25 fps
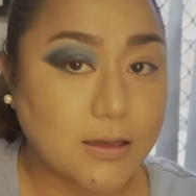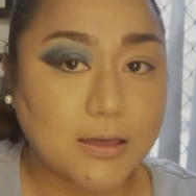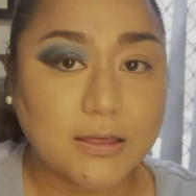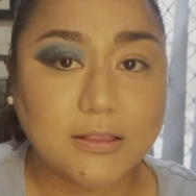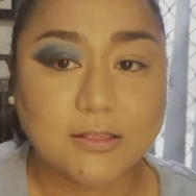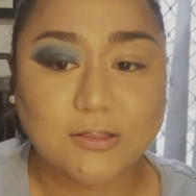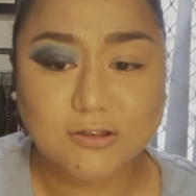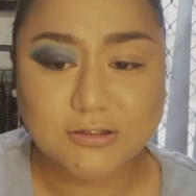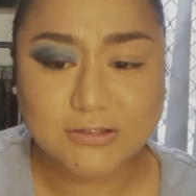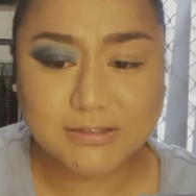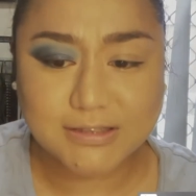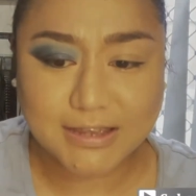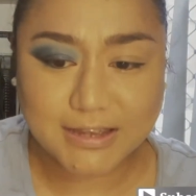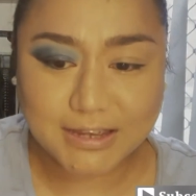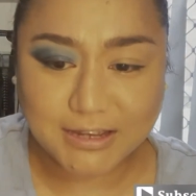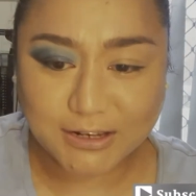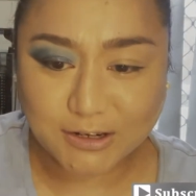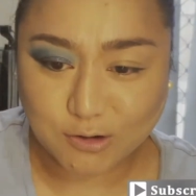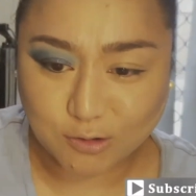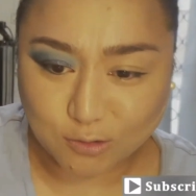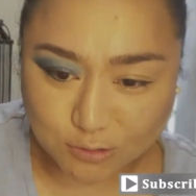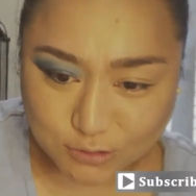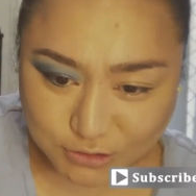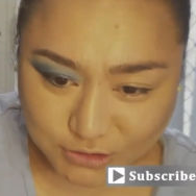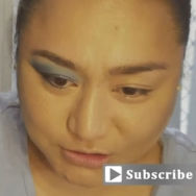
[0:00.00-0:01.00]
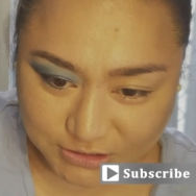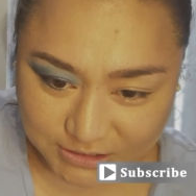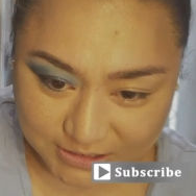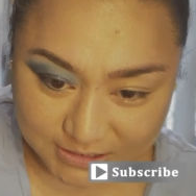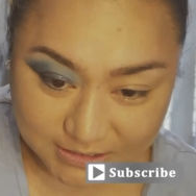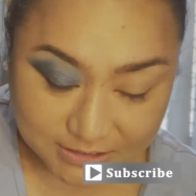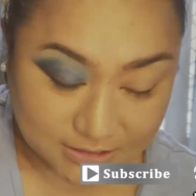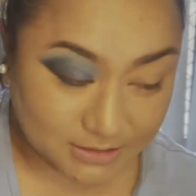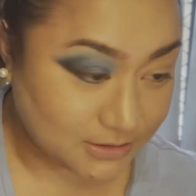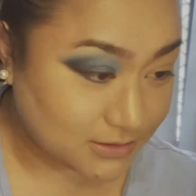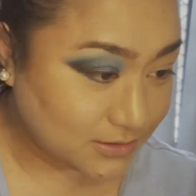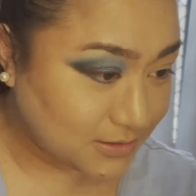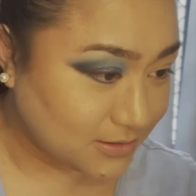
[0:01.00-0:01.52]
It looks like an
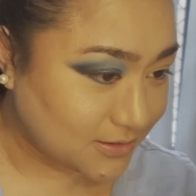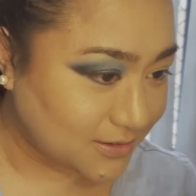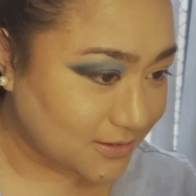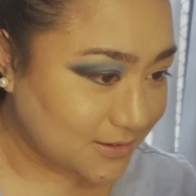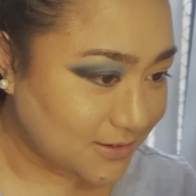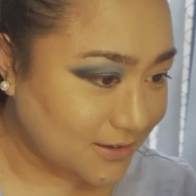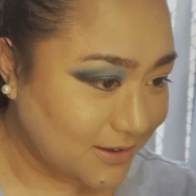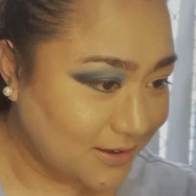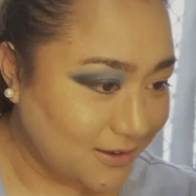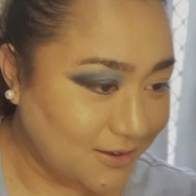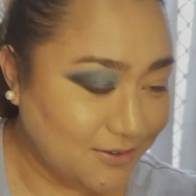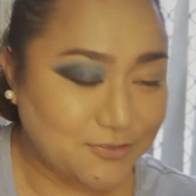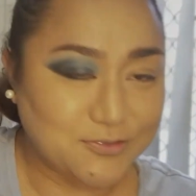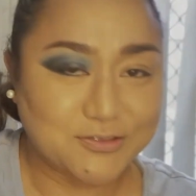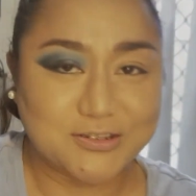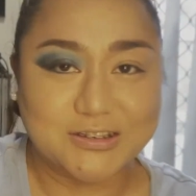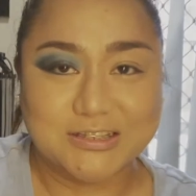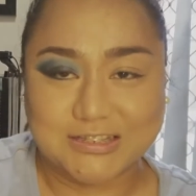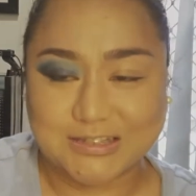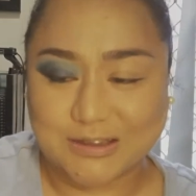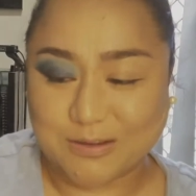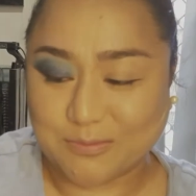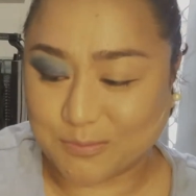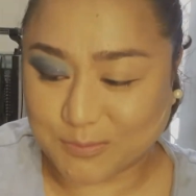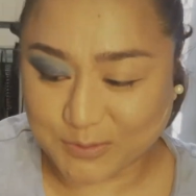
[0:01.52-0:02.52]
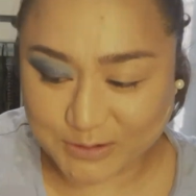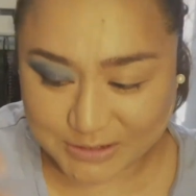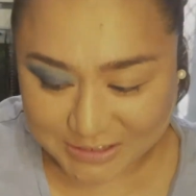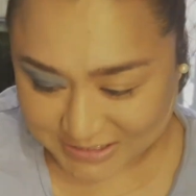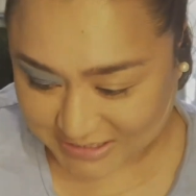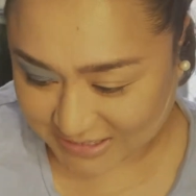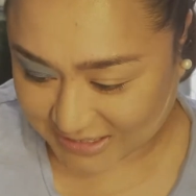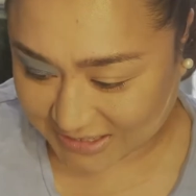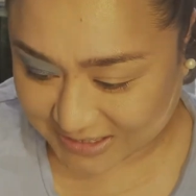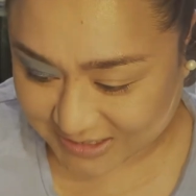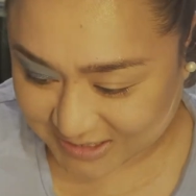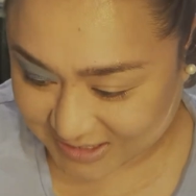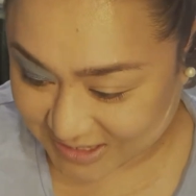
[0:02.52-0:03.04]
ocean. For some reason,
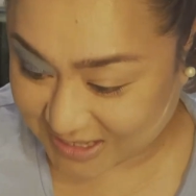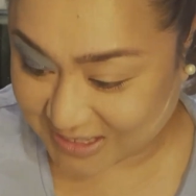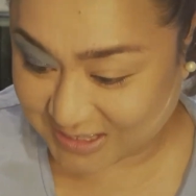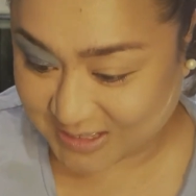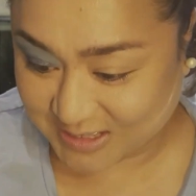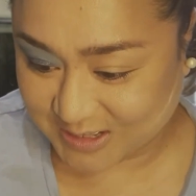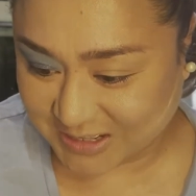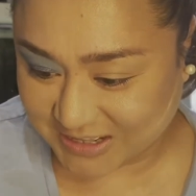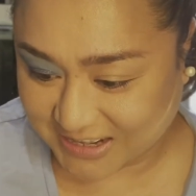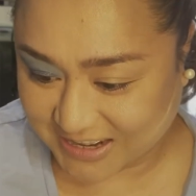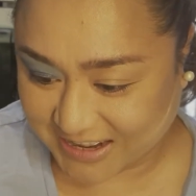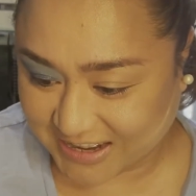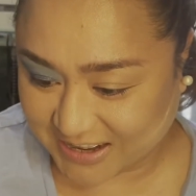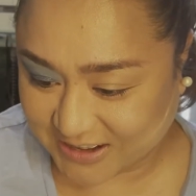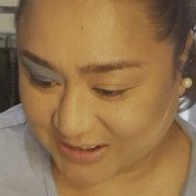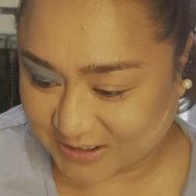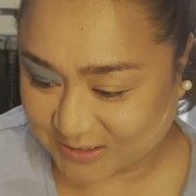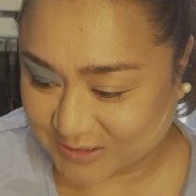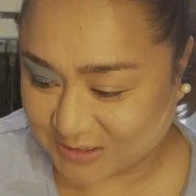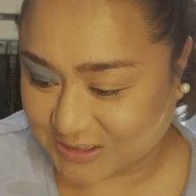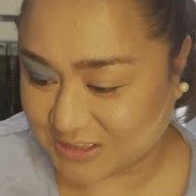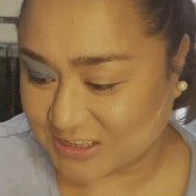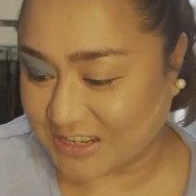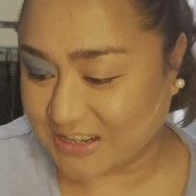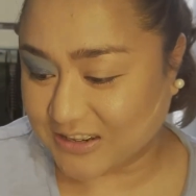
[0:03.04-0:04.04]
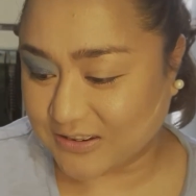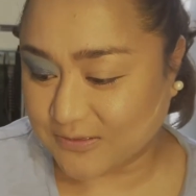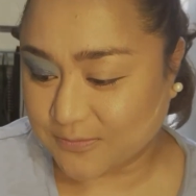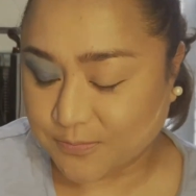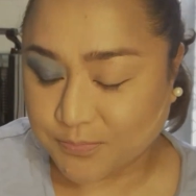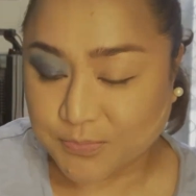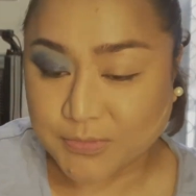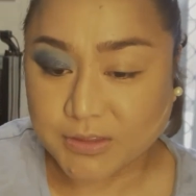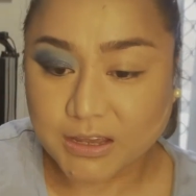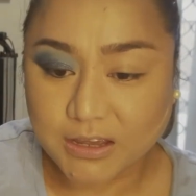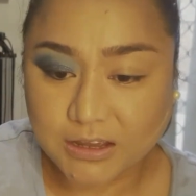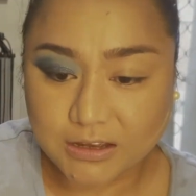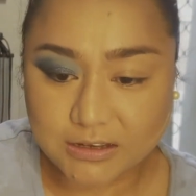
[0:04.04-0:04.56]
it does look like an ocean.
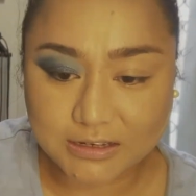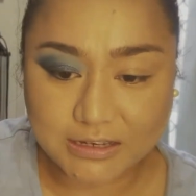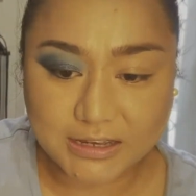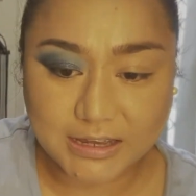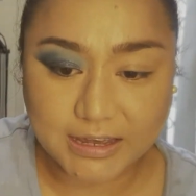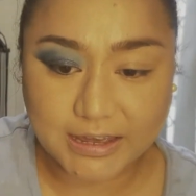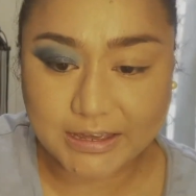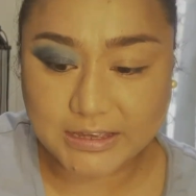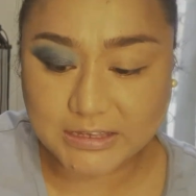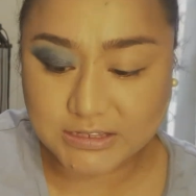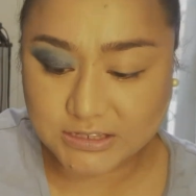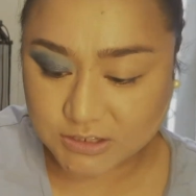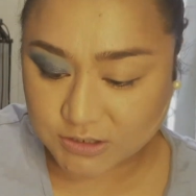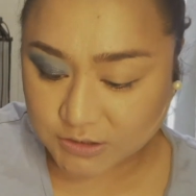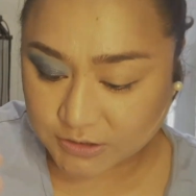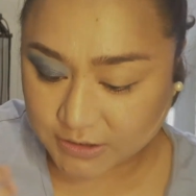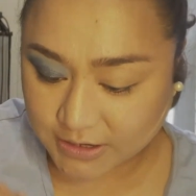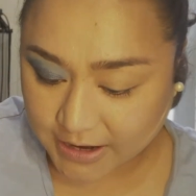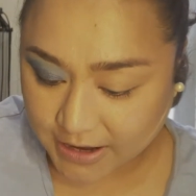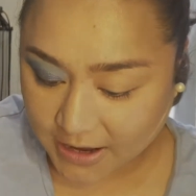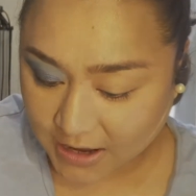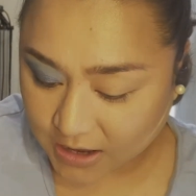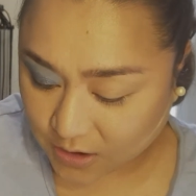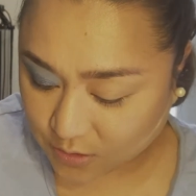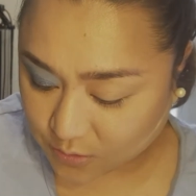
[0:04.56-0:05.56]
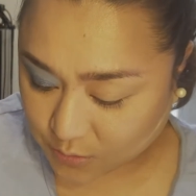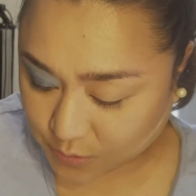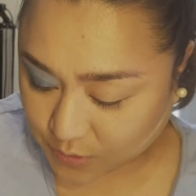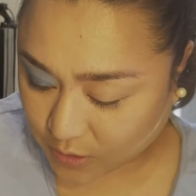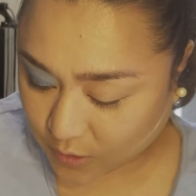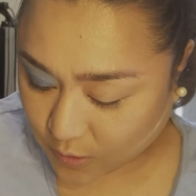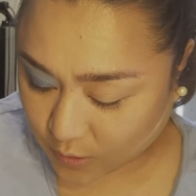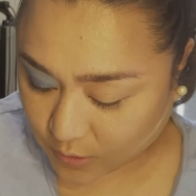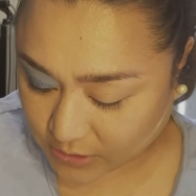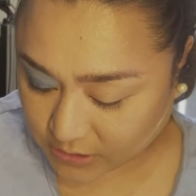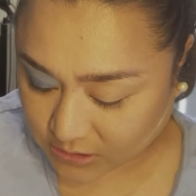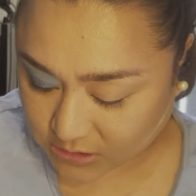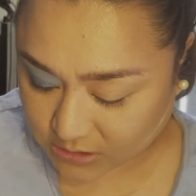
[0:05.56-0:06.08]
Okay, so now we're
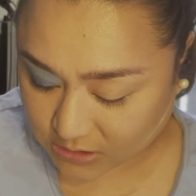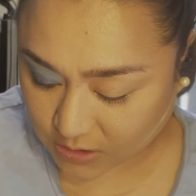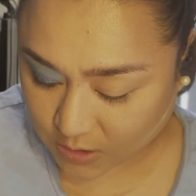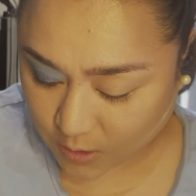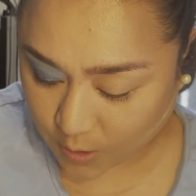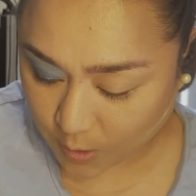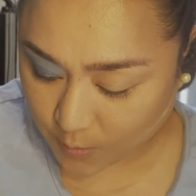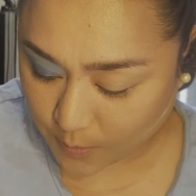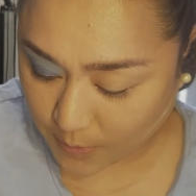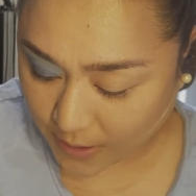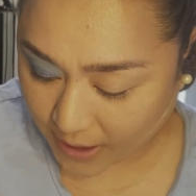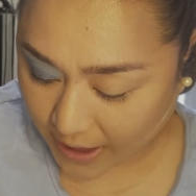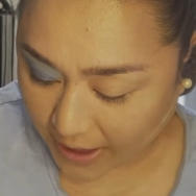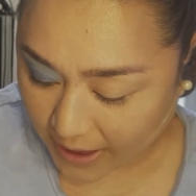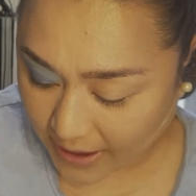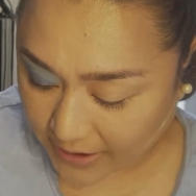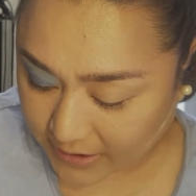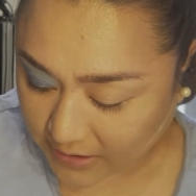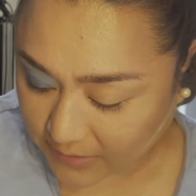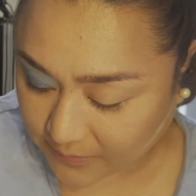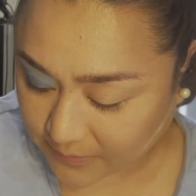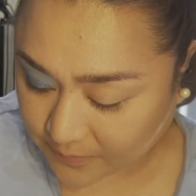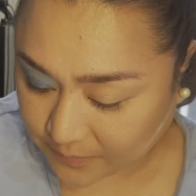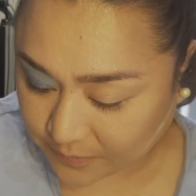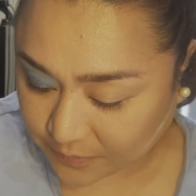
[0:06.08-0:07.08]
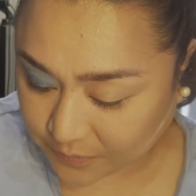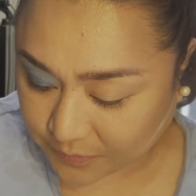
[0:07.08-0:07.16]
going to go back